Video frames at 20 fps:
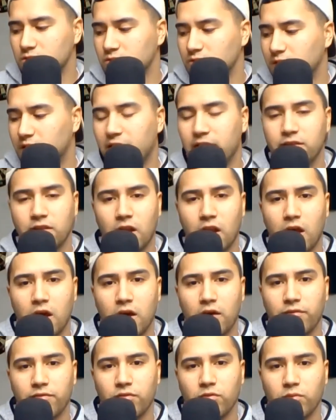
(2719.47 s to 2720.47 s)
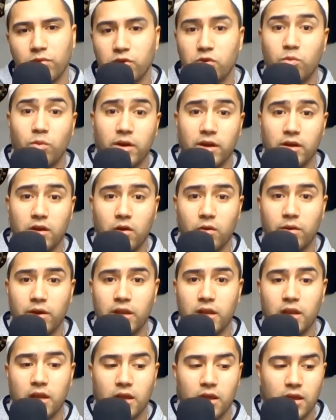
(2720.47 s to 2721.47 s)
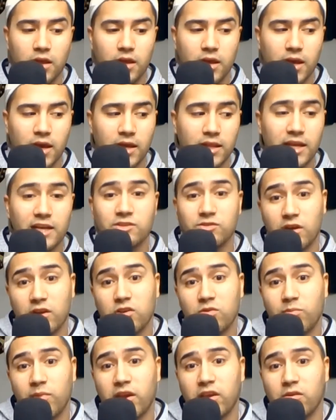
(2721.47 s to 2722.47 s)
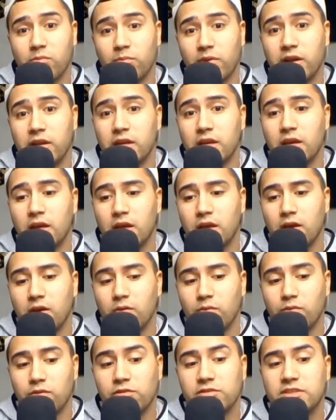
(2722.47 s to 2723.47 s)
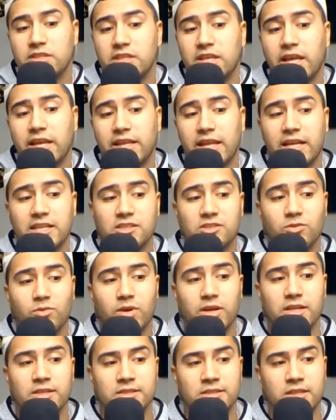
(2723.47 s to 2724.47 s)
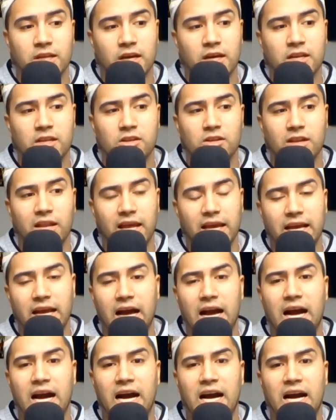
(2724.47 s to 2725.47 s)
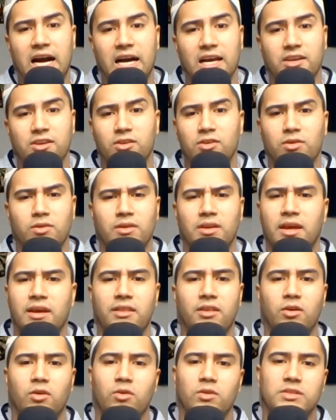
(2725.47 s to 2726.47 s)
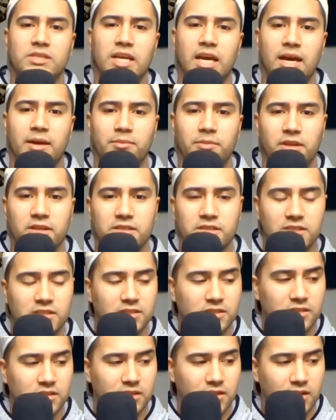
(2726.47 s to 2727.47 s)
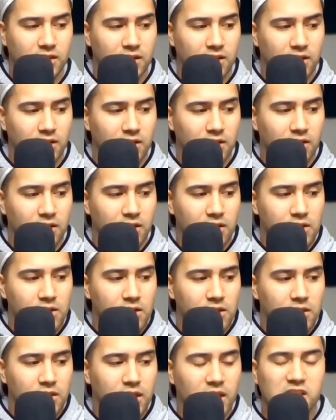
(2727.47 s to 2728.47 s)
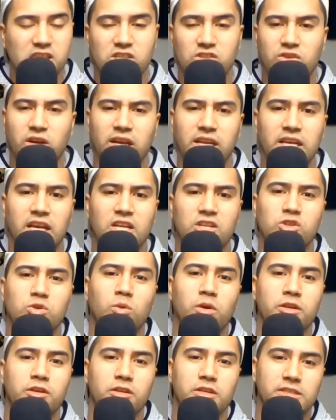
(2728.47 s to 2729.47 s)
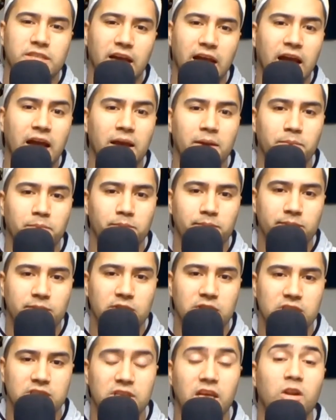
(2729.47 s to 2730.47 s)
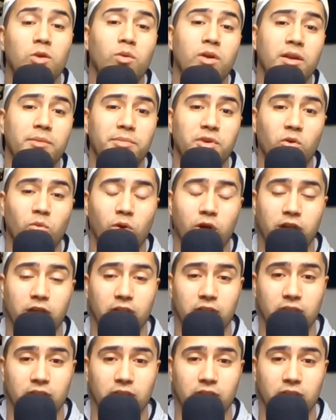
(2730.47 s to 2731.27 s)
the law for when you want to go in, and that's how you make your money. When you see that that's the way it's done, and you're like, the whole time they just trying to get you on your time because they don't want to be working.